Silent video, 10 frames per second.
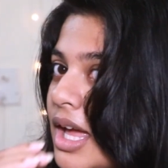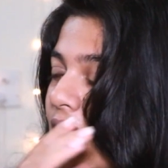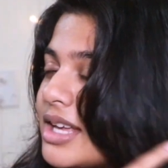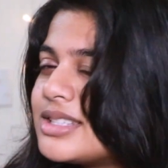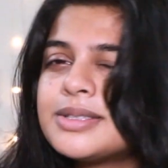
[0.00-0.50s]

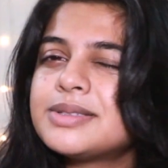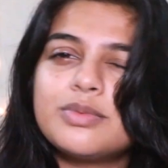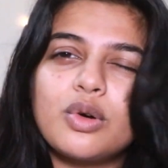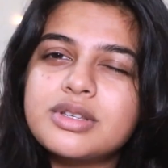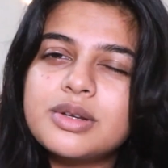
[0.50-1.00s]
I just
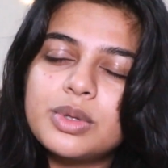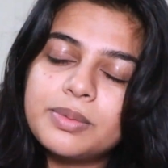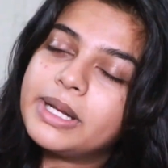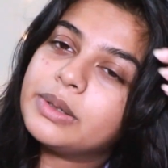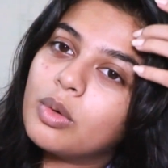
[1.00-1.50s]
washed it with
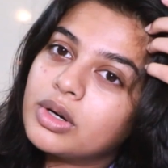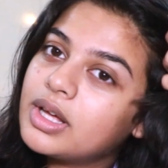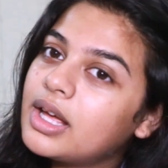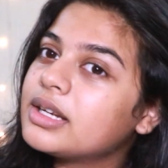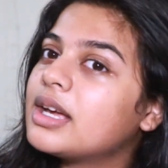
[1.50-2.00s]
plain water,
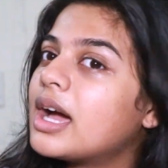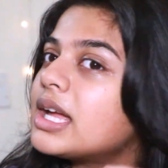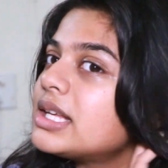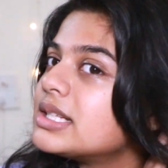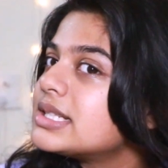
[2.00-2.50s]
and
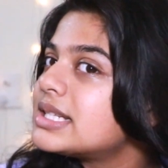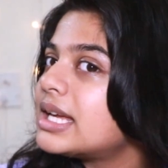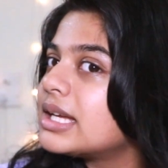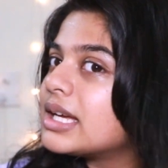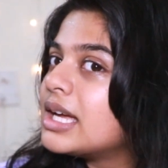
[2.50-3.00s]
guys,
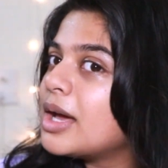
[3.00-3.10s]
like,